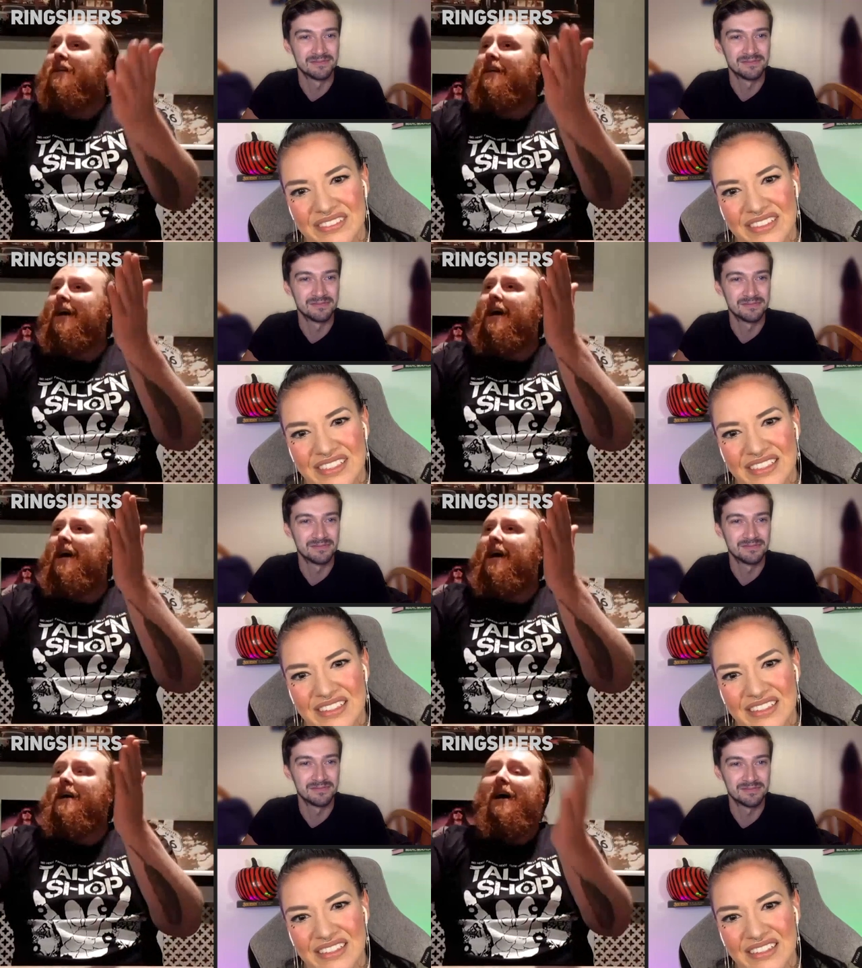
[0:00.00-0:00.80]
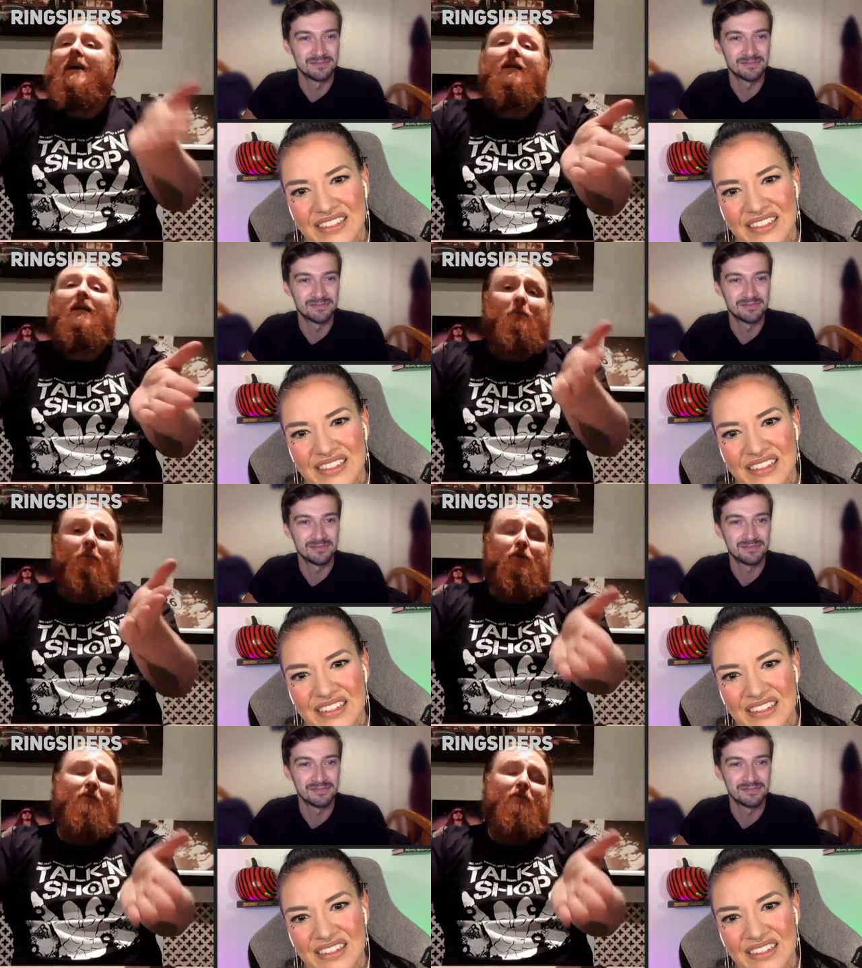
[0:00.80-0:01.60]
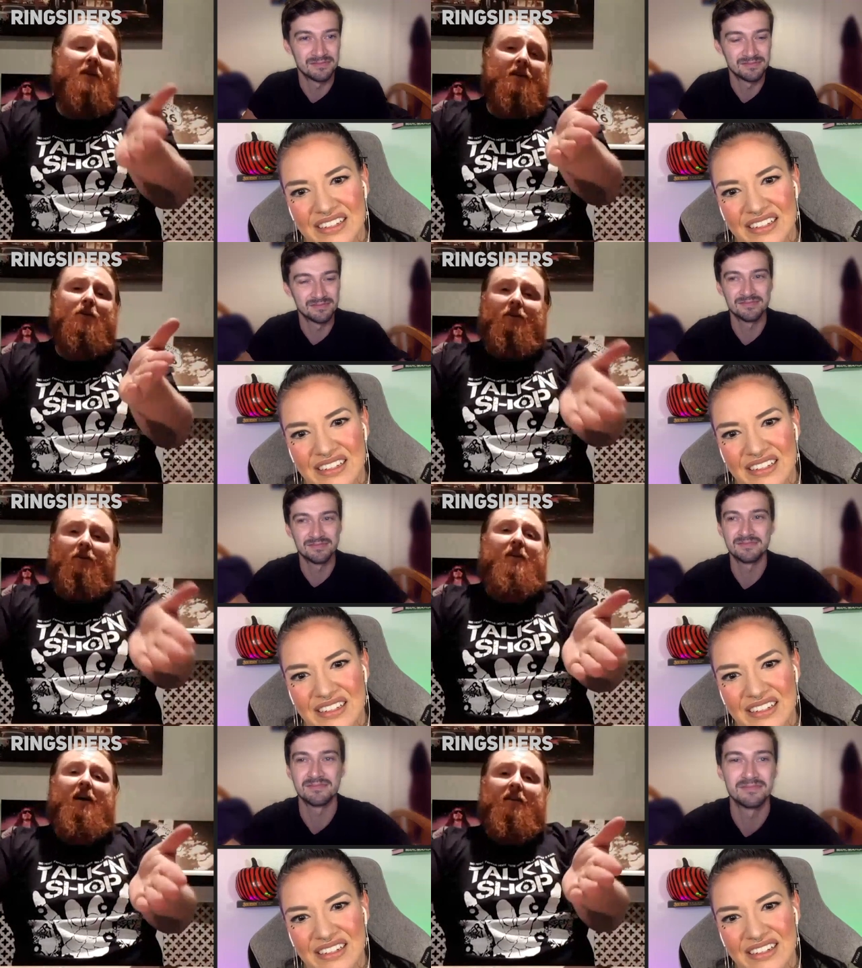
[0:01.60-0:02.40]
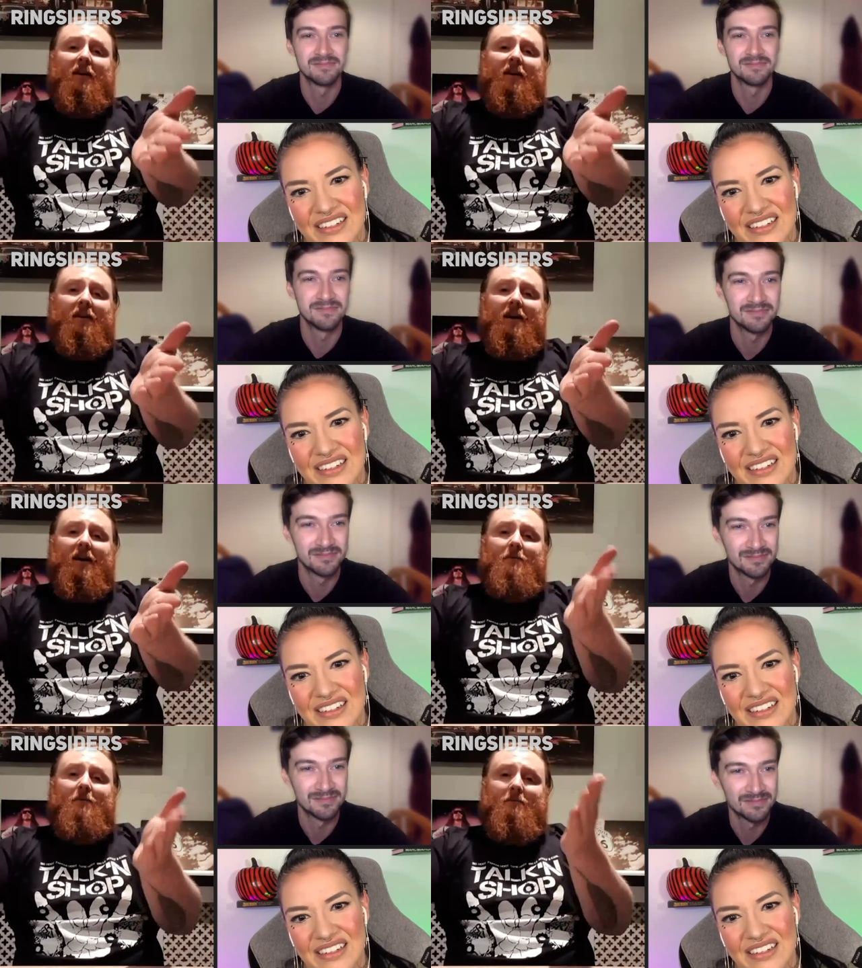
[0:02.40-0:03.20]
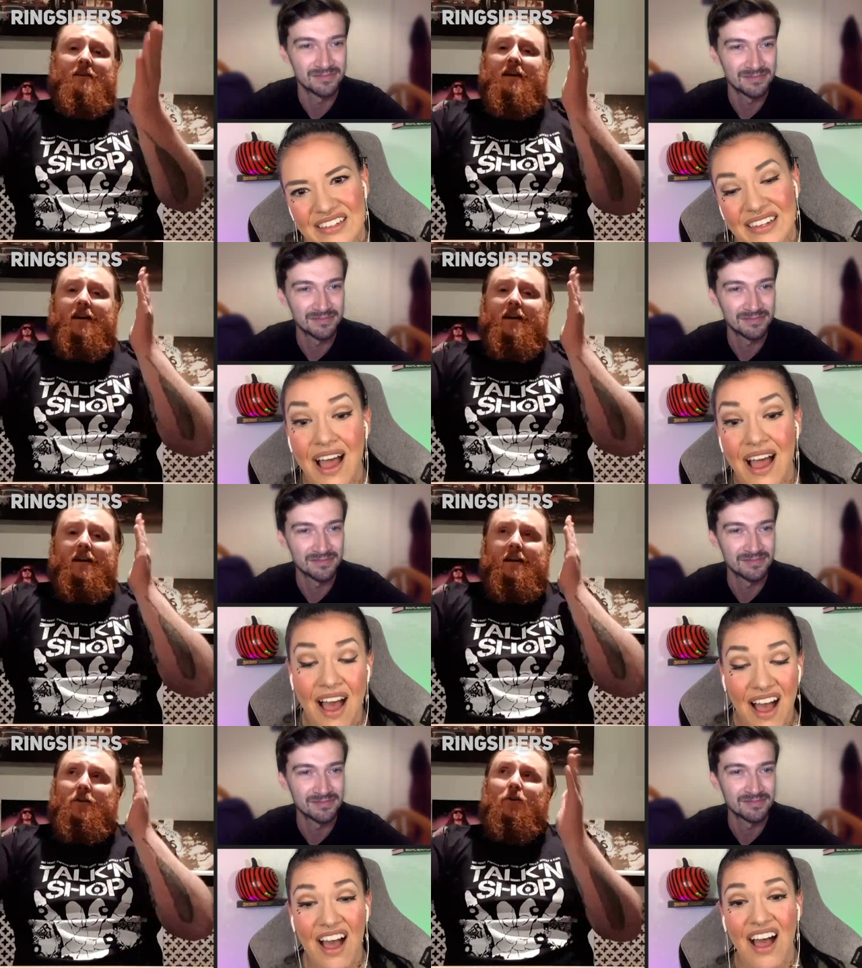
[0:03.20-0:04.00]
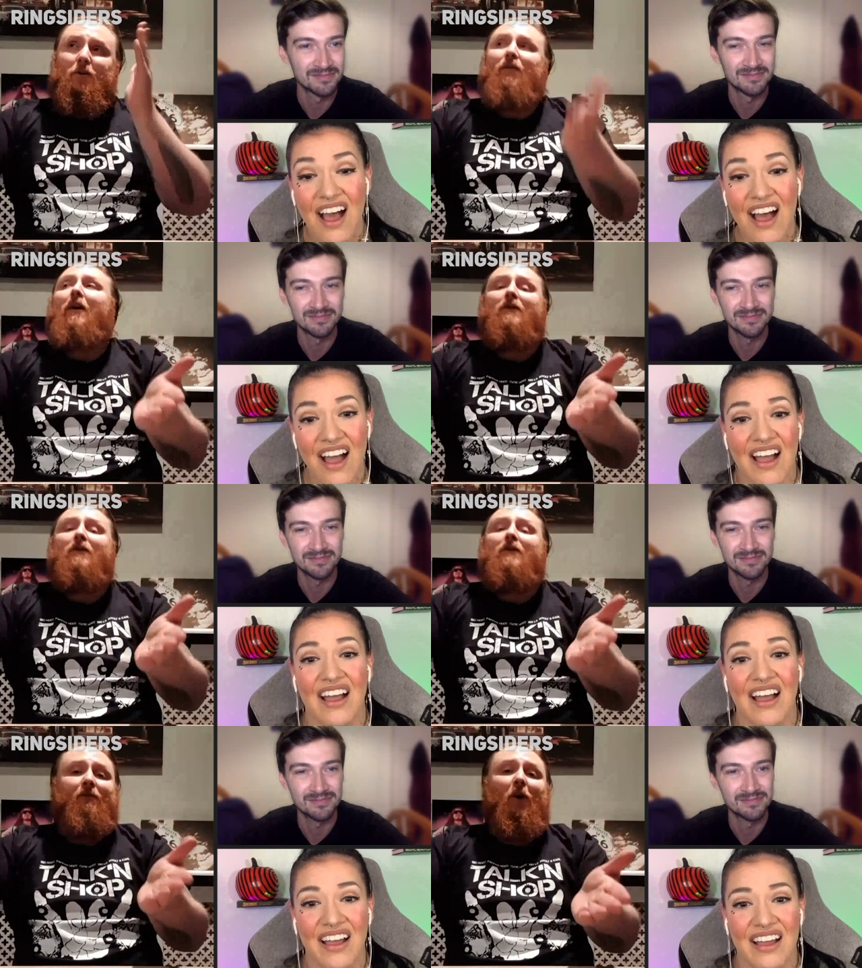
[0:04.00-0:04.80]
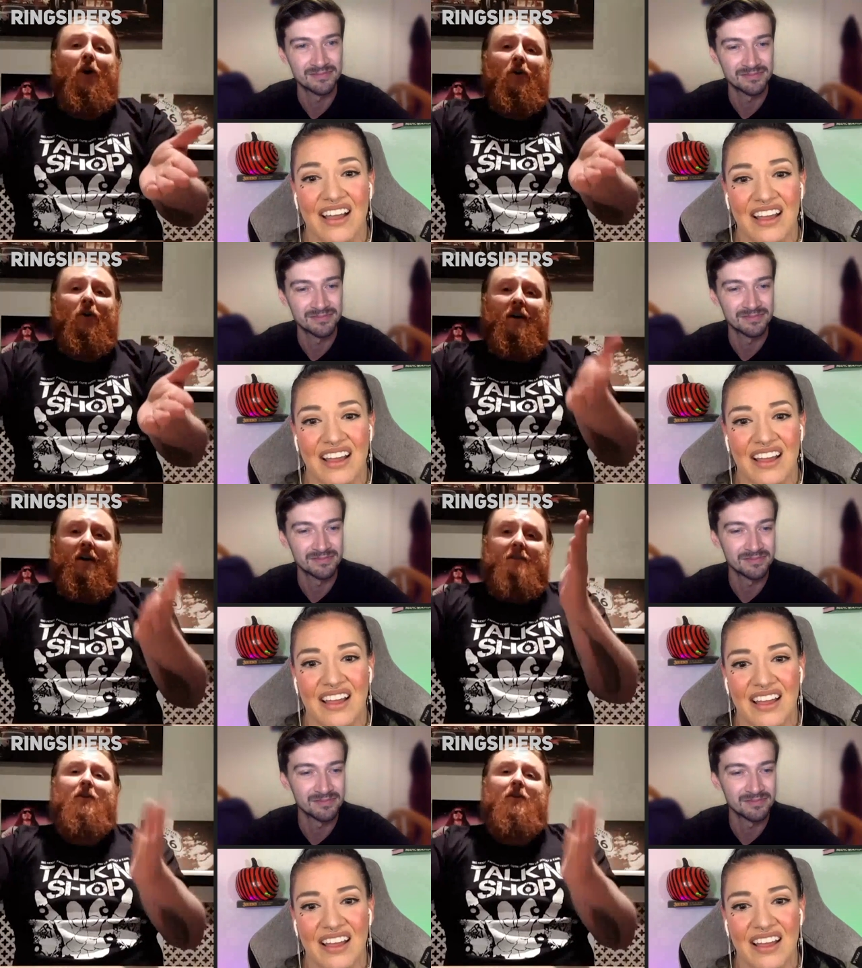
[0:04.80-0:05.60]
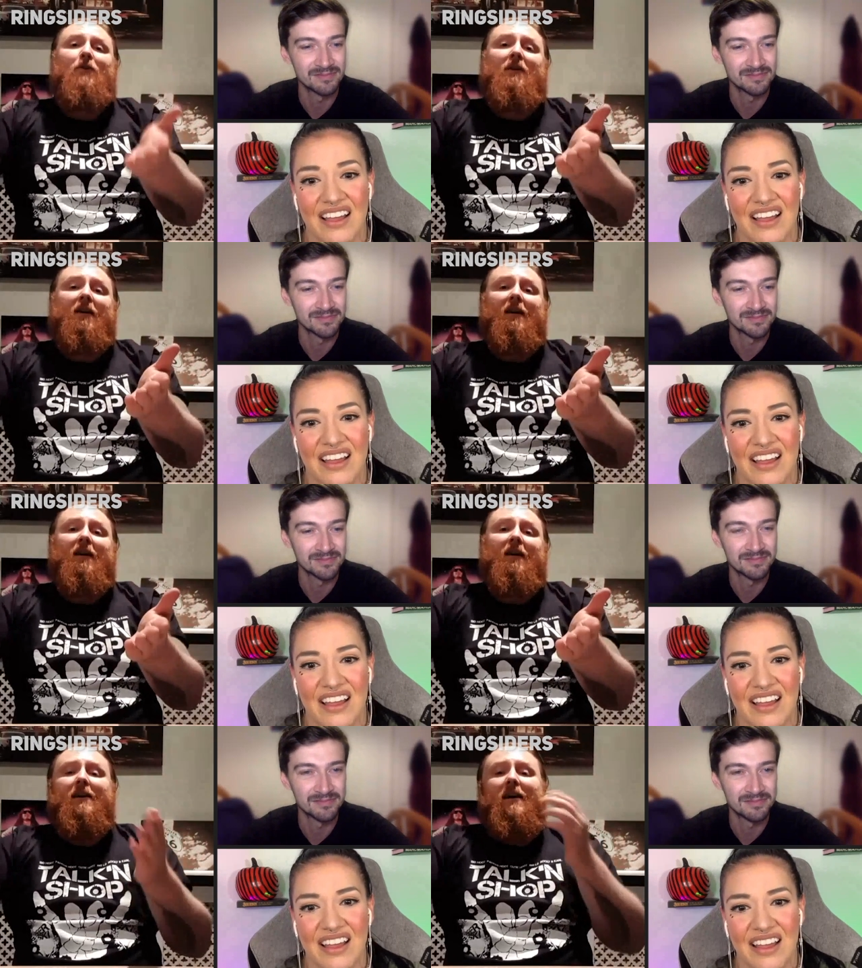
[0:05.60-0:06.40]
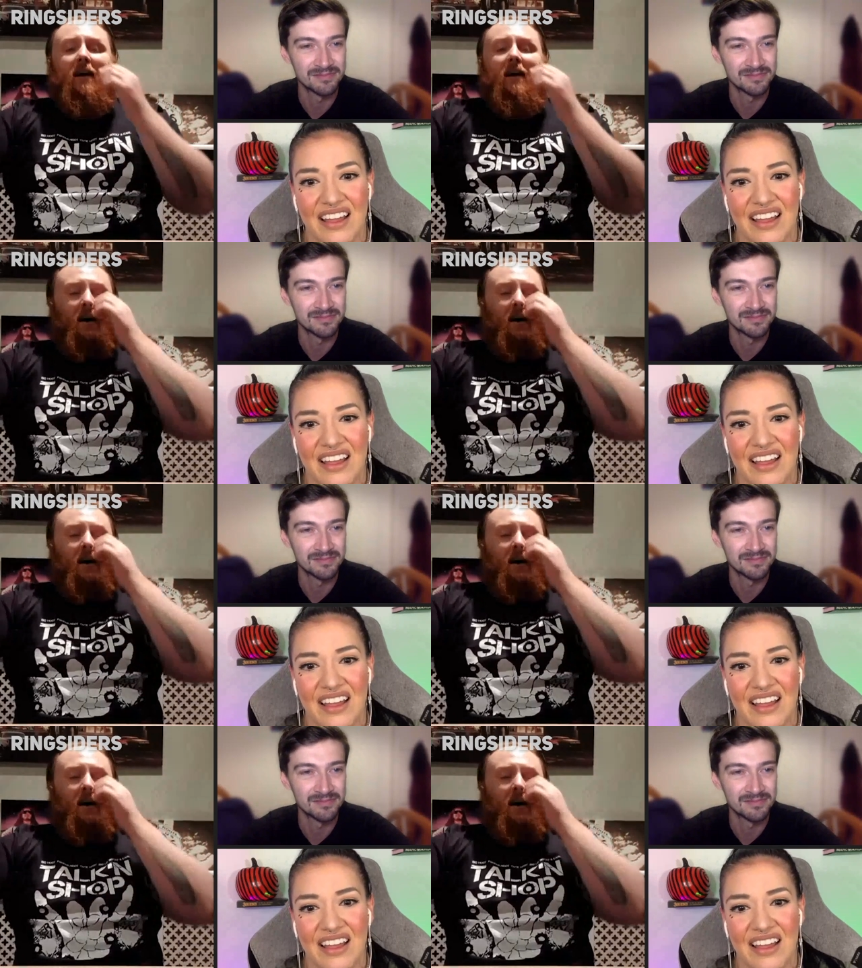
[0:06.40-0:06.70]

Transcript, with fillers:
Speaker 1: Obviously, I, I had the pleasure of meeting your father um, in 2004 uh, in the UK.